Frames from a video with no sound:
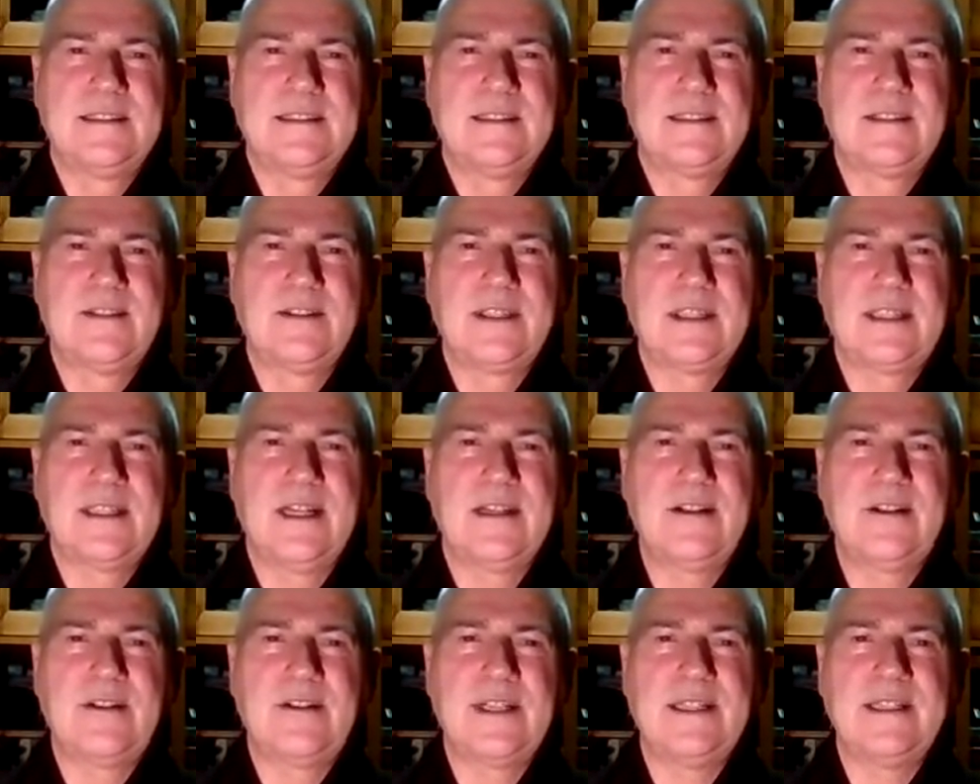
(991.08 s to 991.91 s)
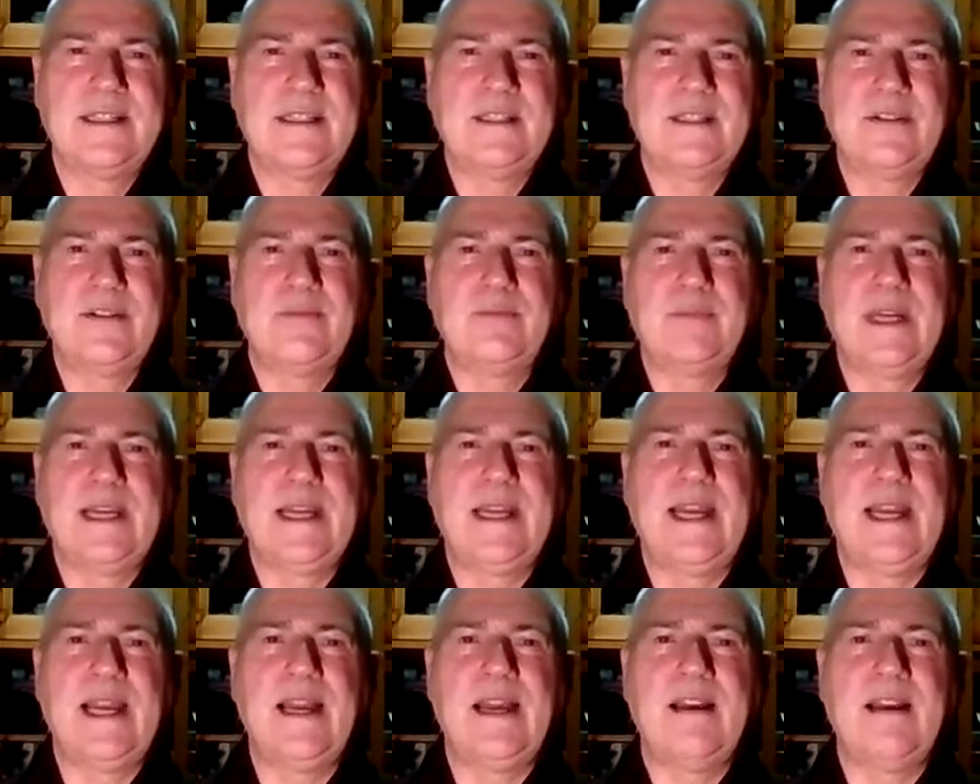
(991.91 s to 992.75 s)
Those countries that you may
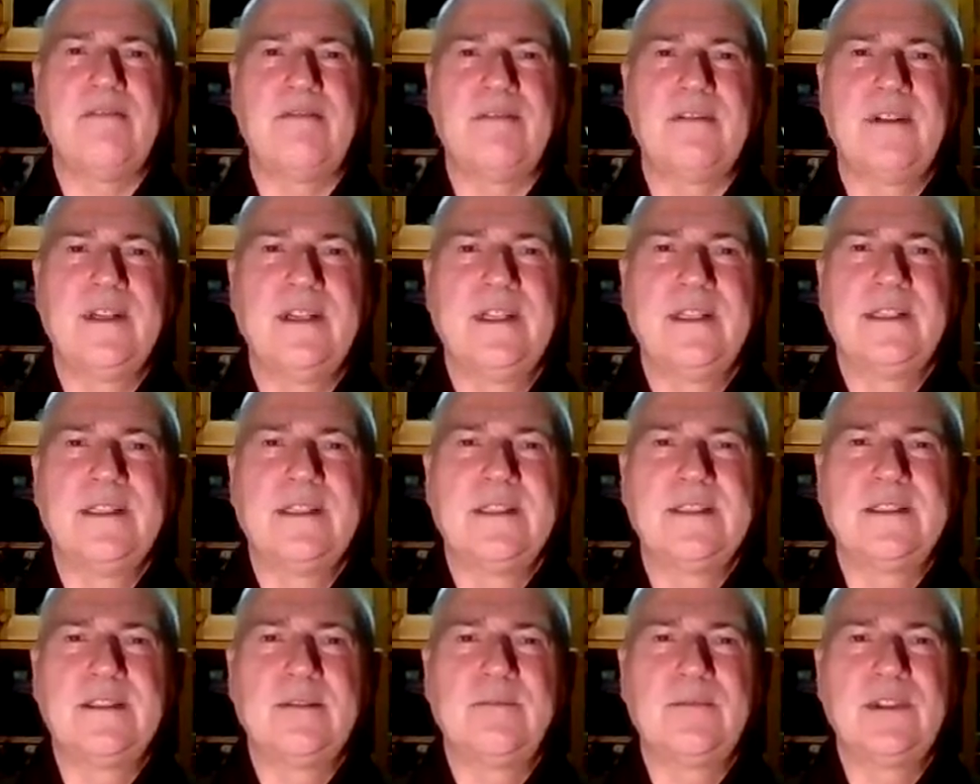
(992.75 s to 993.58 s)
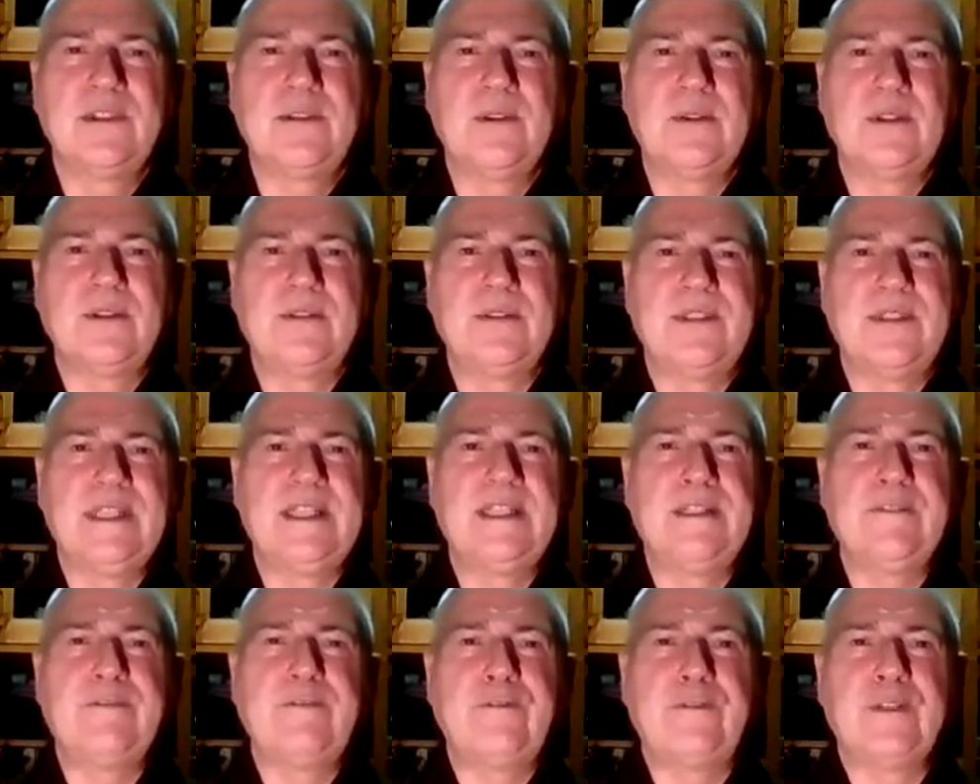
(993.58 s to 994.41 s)
have some sort of
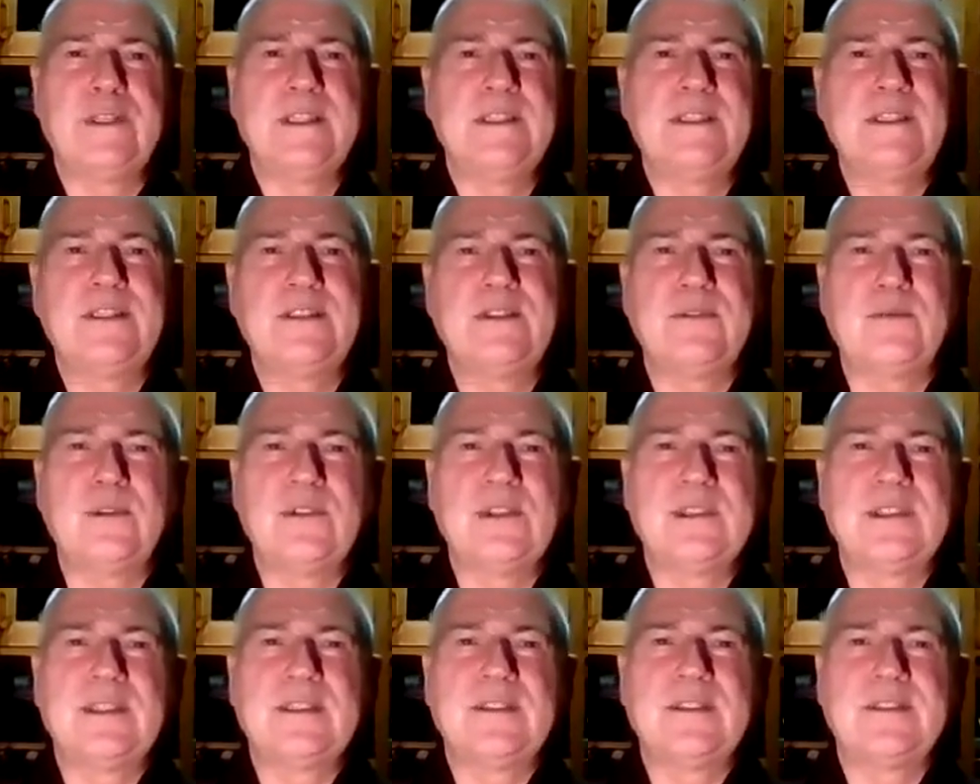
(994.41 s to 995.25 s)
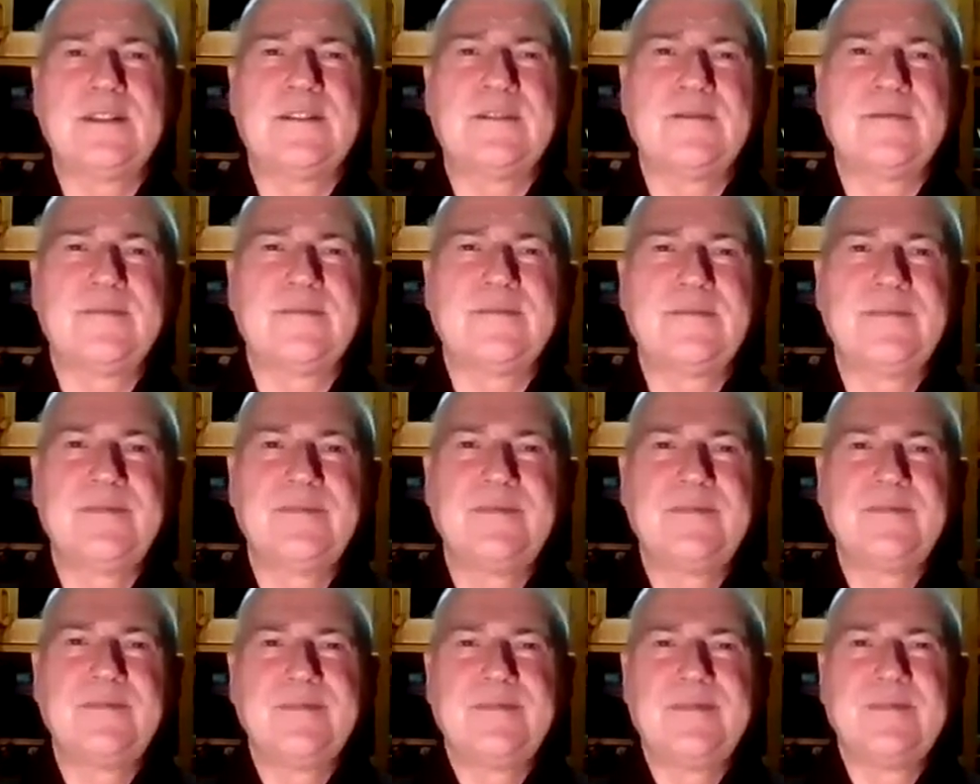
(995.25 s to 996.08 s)
indifference towards,
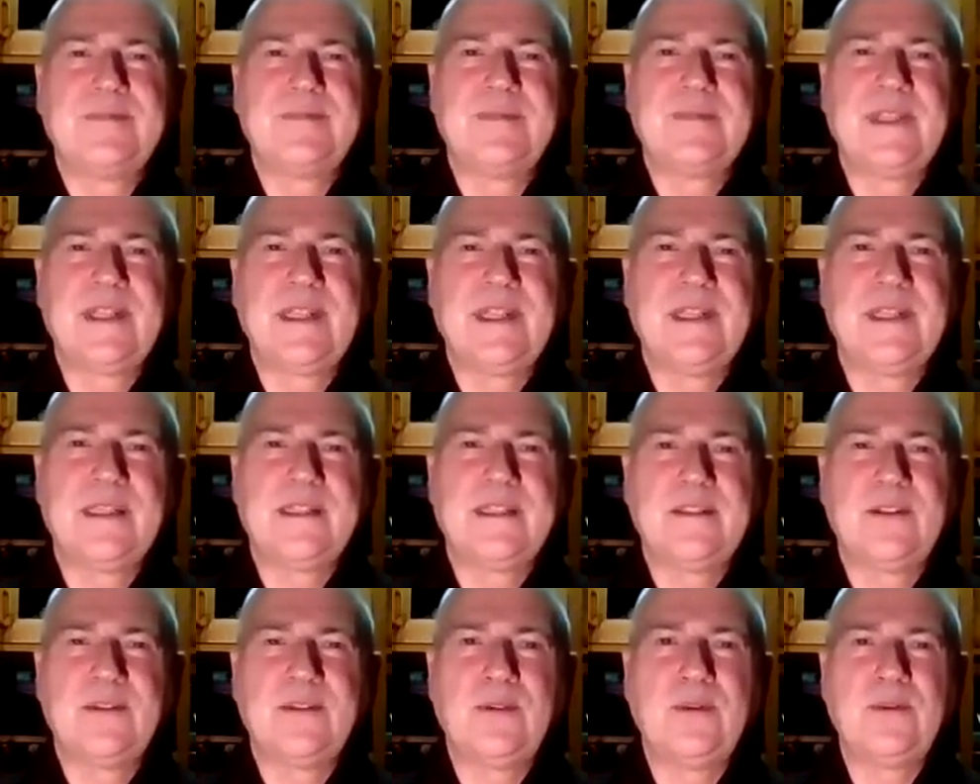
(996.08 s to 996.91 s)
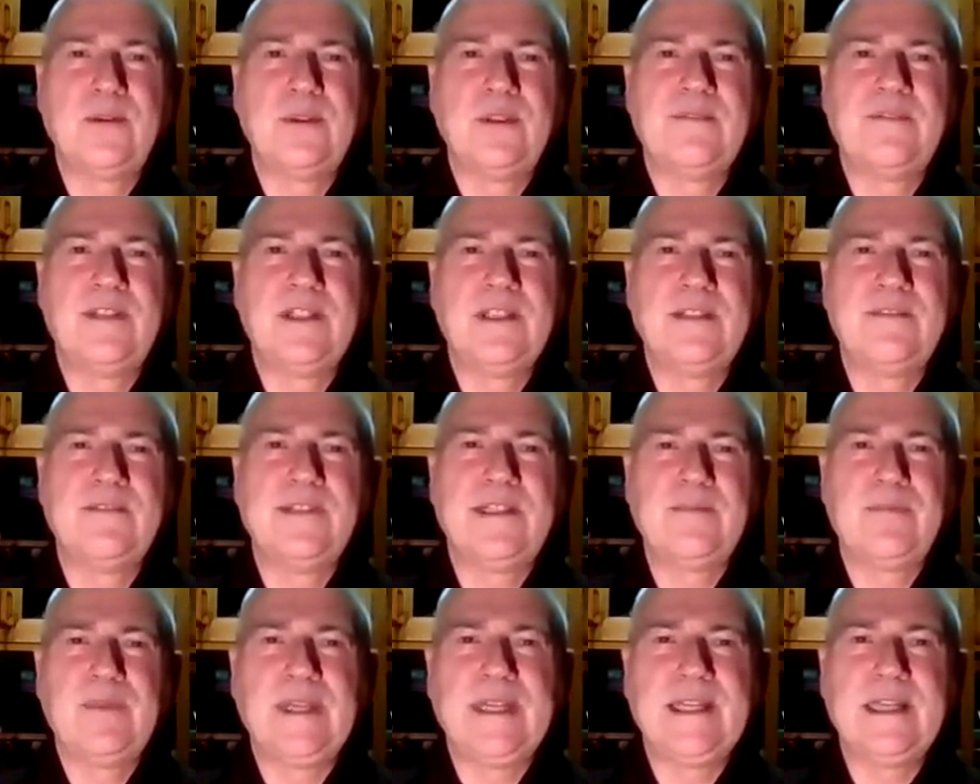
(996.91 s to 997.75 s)
and all of the
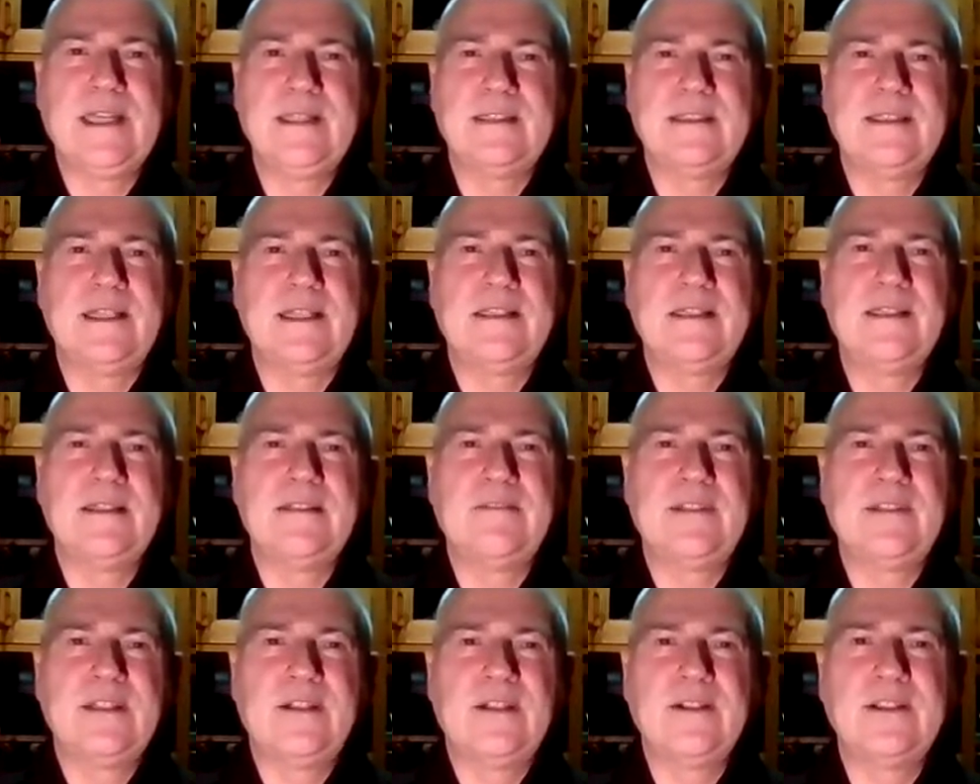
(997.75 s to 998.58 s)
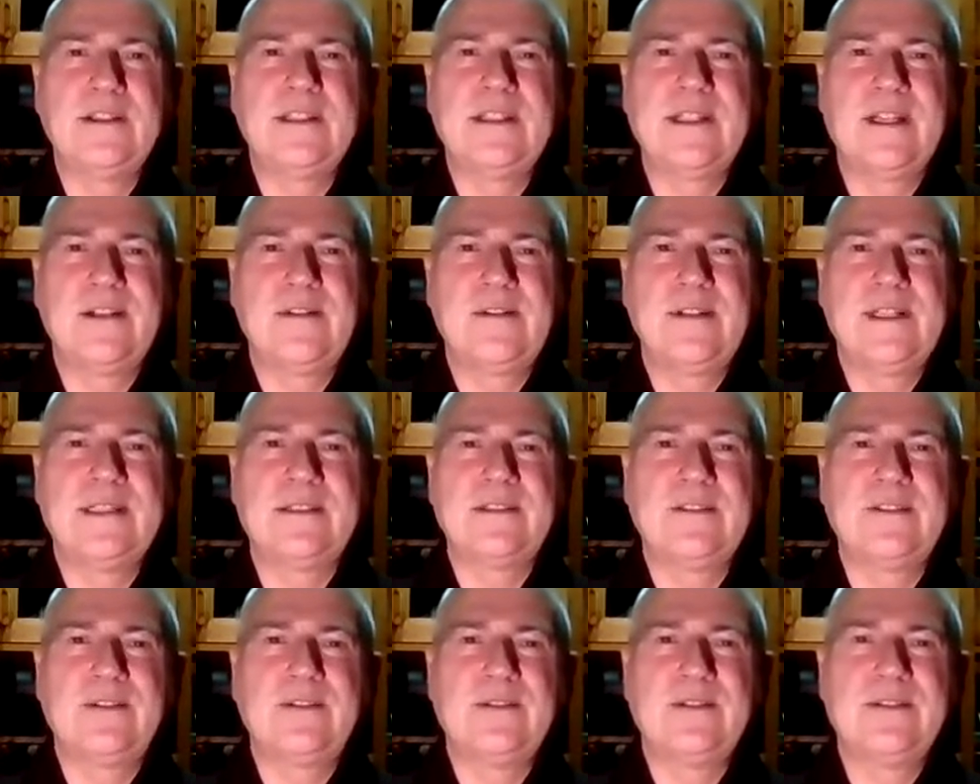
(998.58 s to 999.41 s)
living beings that live in those
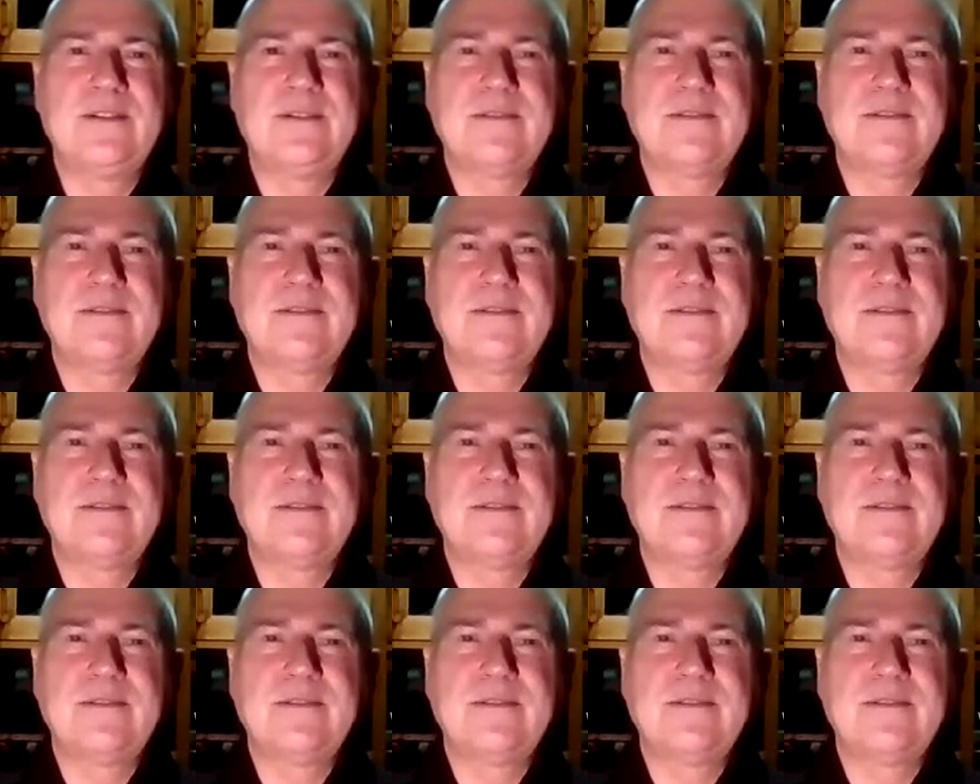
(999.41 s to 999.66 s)
countries too.